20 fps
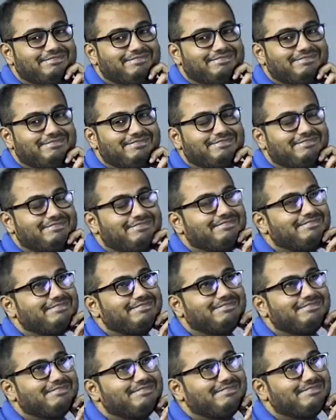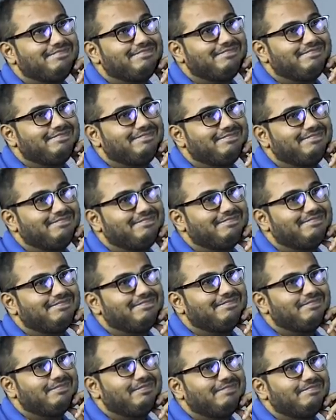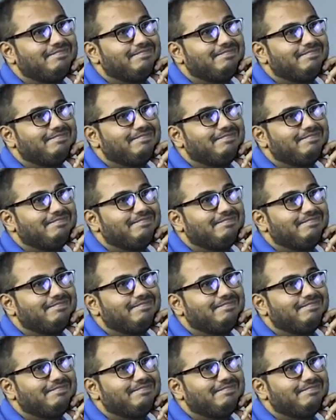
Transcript: (silent)